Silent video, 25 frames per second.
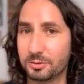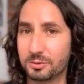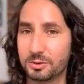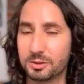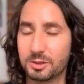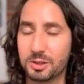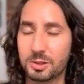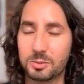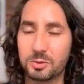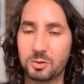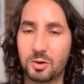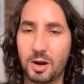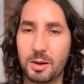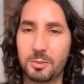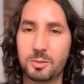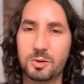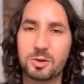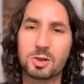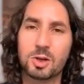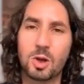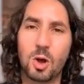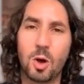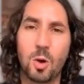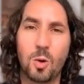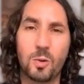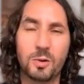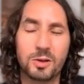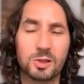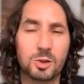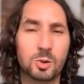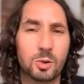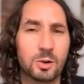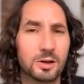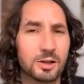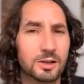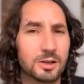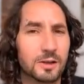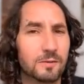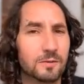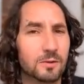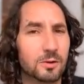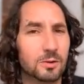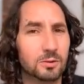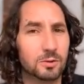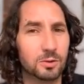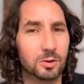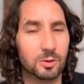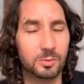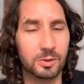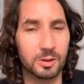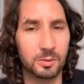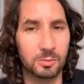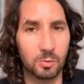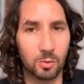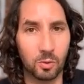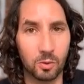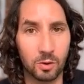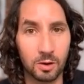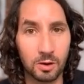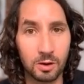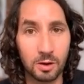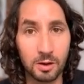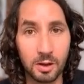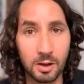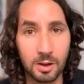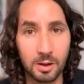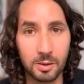Subscriber is always going to give you a little bit more